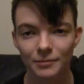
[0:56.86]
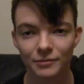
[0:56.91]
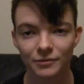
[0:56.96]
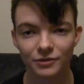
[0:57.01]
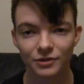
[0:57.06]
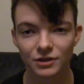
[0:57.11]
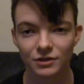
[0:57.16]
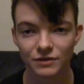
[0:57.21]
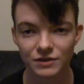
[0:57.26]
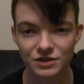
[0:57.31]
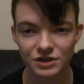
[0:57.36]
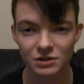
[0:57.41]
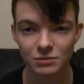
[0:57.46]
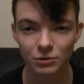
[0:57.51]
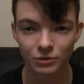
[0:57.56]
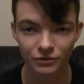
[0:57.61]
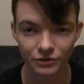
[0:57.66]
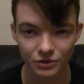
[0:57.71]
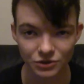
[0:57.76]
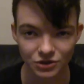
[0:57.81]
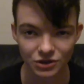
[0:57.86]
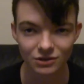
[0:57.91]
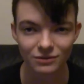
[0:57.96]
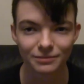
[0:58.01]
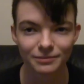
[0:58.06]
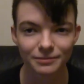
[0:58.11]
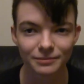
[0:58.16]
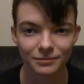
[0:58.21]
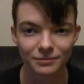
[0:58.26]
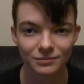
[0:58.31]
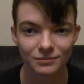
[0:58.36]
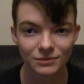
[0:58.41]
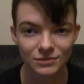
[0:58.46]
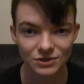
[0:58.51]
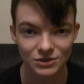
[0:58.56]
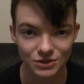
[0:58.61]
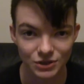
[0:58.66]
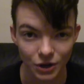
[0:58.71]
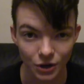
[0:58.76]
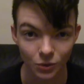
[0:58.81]
for the foreseeable future.
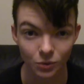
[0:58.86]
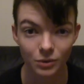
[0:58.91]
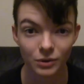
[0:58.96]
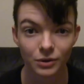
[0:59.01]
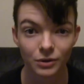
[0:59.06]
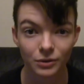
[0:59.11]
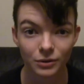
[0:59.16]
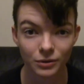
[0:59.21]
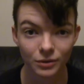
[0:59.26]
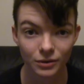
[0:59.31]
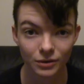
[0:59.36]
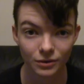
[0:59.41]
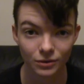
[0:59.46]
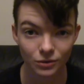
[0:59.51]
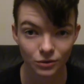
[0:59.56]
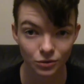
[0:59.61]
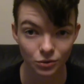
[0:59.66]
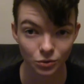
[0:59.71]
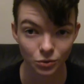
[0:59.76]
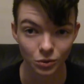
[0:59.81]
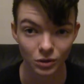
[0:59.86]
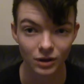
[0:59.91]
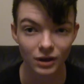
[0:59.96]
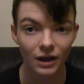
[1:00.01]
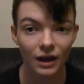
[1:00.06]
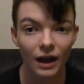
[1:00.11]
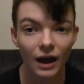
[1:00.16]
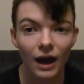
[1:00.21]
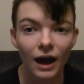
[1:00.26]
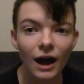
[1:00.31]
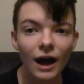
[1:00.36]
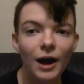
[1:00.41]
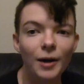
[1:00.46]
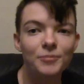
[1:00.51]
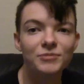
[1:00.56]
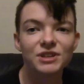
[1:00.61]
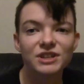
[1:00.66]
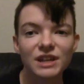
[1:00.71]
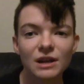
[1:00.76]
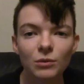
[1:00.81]
So, cool.
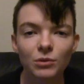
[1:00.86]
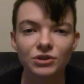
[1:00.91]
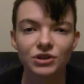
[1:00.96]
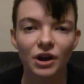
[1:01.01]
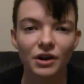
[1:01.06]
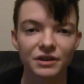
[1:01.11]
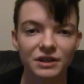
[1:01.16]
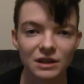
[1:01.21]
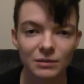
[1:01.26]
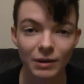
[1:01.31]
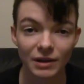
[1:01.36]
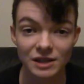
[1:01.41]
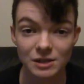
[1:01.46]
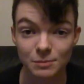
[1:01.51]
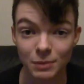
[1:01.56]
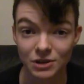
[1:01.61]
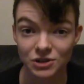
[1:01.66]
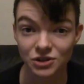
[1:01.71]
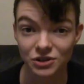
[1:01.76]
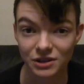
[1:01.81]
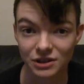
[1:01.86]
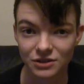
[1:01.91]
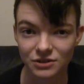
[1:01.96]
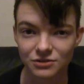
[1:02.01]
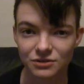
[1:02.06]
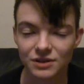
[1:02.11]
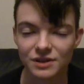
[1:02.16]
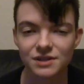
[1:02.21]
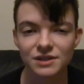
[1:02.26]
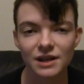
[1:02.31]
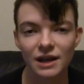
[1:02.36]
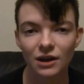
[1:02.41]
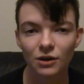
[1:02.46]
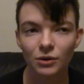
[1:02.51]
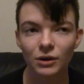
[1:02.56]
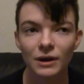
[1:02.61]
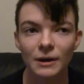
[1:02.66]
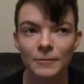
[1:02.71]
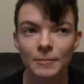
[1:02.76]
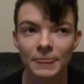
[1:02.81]
Today we're talking about special interests.
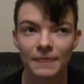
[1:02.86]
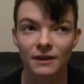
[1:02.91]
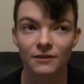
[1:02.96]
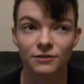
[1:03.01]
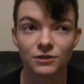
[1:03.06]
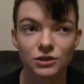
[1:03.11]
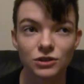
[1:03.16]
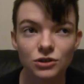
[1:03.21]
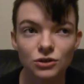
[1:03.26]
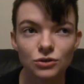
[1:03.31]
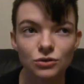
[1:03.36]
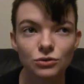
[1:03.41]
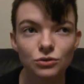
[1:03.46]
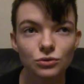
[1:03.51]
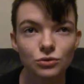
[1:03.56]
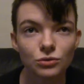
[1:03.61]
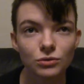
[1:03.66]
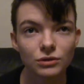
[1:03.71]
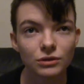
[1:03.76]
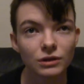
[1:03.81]
Now, if you